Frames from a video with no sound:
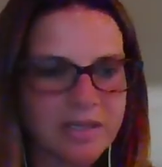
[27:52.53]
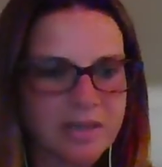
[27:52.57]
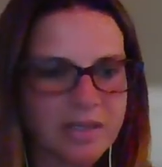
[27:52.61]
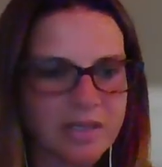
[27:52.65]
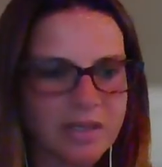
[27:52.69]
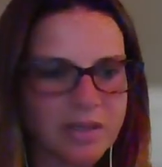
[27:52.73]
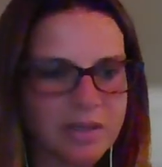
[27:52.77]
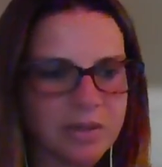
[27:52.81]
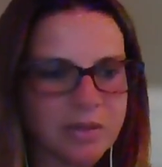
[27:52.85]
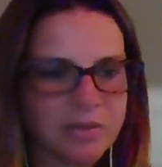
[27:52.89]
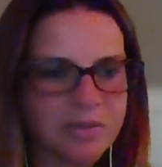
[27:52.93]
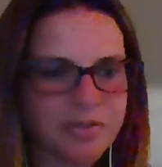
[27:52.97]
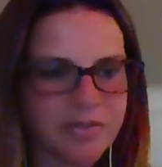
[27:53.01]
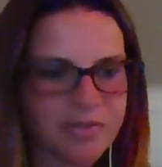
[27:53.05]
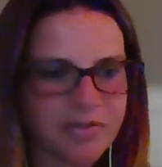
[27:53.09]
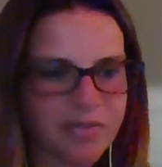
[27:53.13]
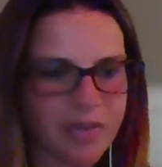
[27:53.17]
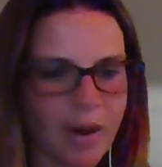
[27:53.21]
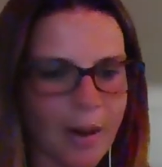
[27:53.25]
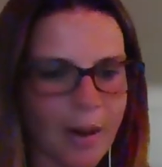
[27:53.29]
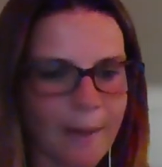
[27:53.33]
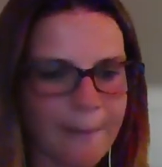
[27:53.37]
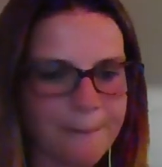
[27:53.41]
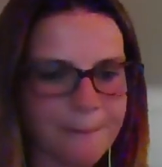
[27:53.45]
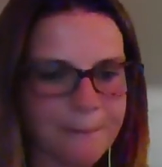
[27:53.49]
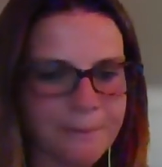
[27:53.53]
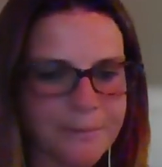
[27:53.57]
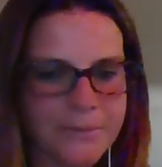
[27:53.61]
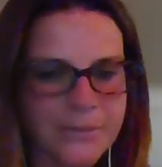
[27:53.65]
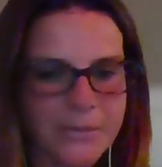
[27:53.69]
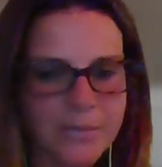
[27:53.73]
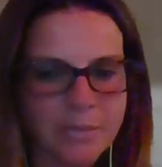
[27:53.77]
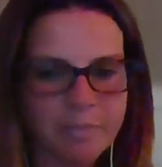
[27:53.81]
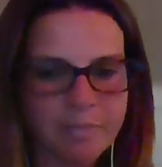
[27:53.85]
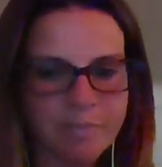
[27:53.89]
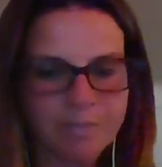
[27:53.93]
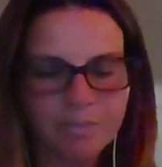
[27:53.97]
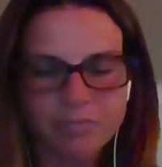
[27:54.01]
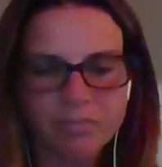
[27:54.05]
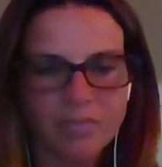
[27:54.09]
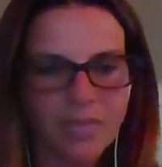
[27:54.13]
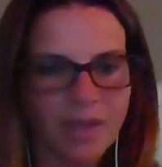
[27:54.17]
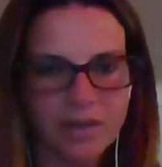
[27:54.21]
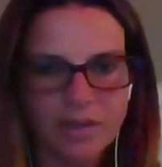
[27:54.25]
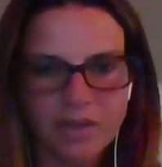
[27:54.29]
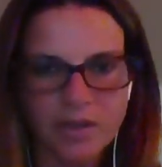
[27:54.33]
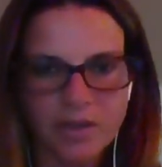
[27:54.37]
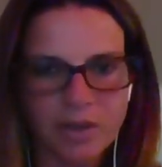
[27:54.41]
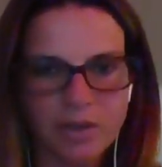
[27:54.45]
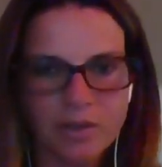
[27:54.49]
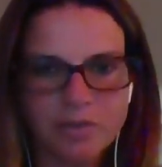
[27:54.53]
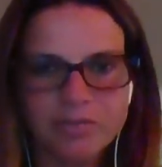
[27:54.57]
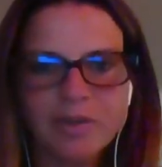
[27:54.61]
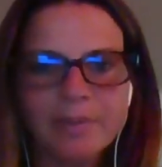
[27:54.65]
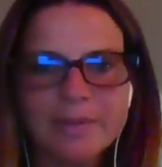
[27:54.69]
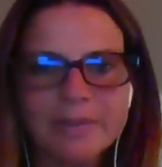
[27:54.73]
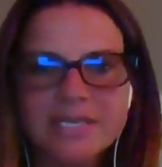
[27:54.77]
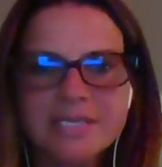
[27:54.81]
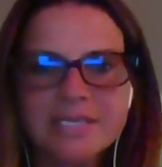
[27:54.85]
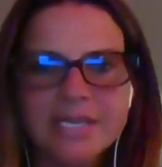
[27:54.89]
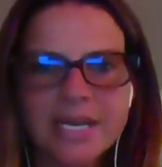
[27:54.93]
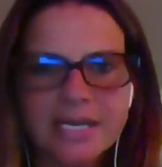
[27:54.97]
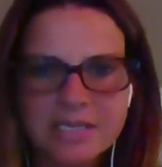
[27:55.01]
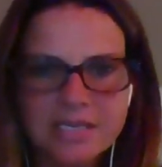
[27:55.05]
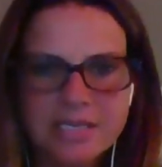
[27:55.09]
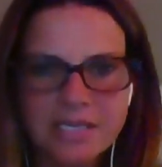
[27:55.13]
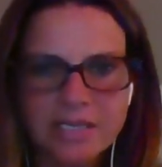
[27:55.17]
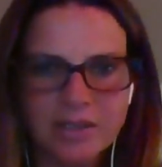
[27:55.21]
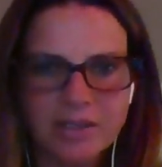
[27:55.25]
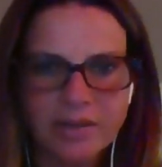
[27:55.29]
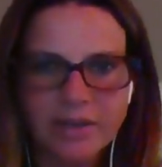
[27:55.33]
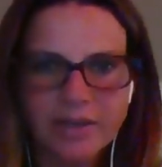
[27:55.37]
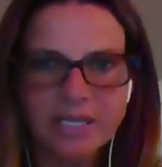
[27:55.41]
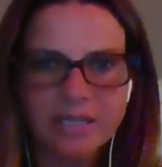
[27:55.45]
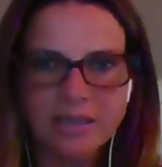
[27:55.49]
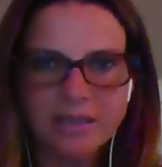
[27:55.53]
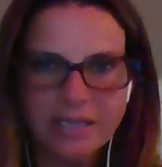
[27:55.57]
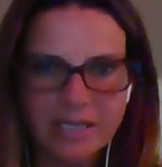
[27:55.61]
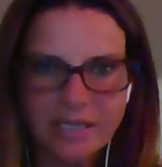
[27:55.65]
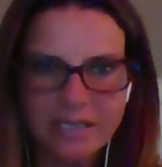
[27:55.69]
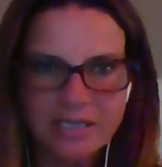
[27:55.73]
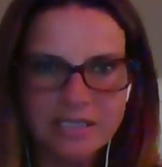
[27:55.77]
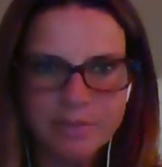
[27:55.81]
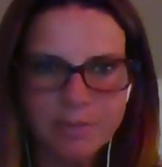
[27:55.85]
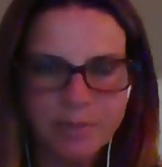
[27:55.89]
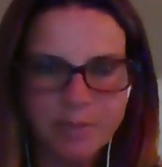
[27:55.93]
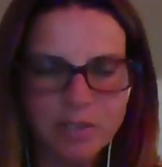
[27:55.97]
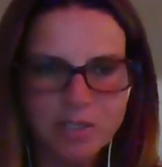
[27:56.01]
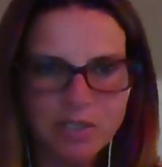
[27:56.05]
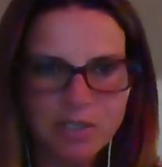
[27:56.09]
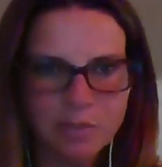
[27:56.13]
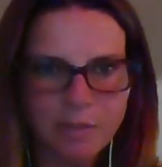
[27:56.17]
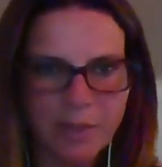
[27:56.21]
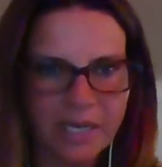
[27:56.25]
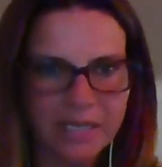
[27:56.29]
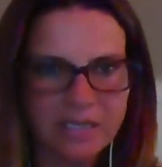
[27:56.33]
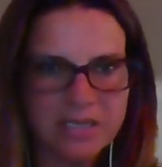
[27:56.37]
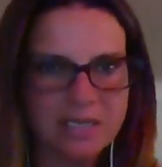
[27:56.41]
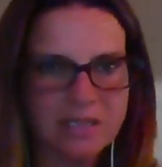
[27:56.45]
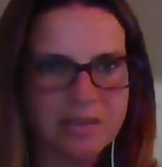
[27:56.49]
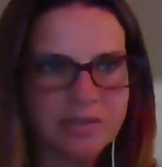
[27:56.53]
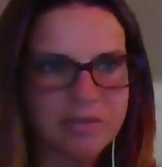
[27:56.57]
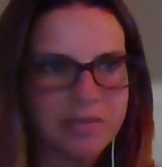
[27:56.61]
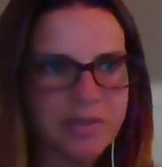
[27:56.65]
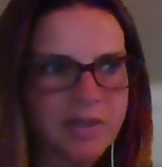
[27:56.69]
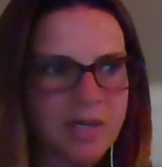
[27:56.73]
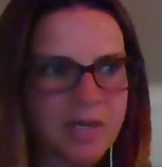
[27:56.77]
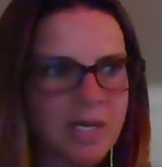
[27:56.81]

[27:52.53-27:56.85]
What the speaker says: though from a testing or analytics perspective.